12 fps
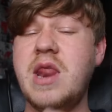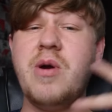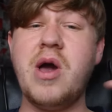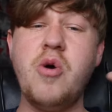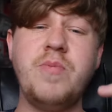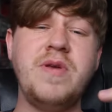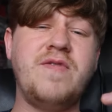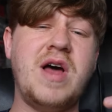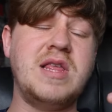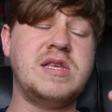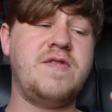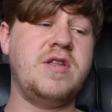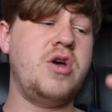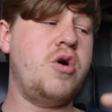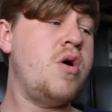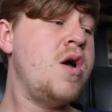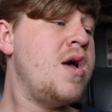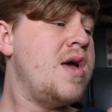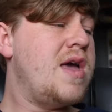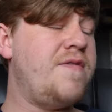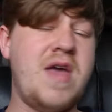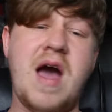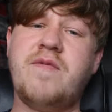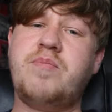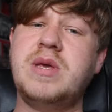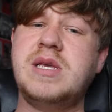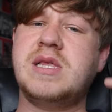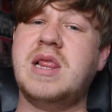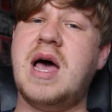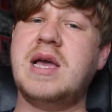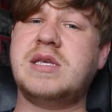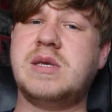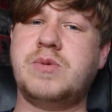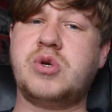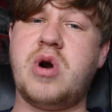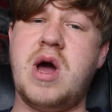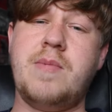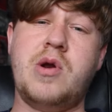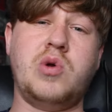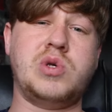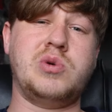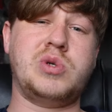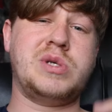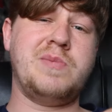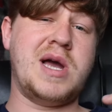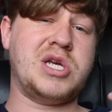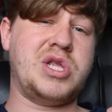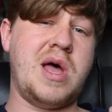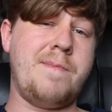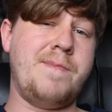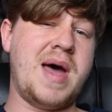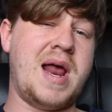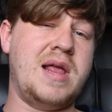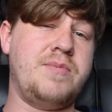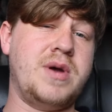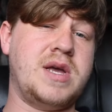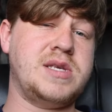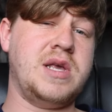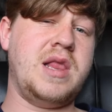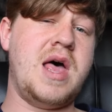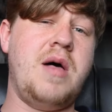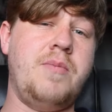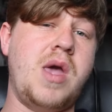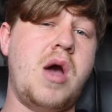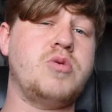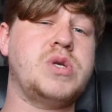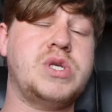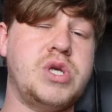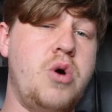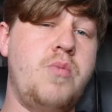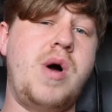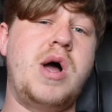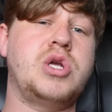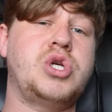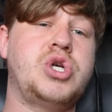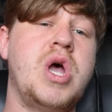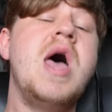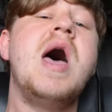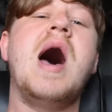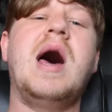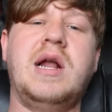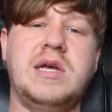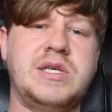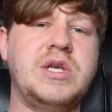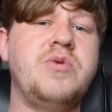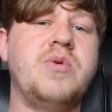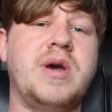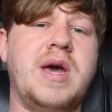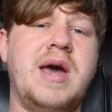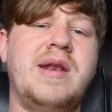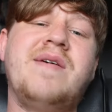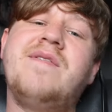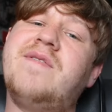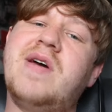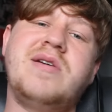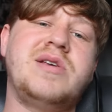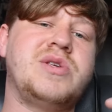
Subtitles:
Anyway, I hope you've liked this video. If you have, please like, subscribe, and also smash that bell button because it'll help me out so much, and I'll see you again very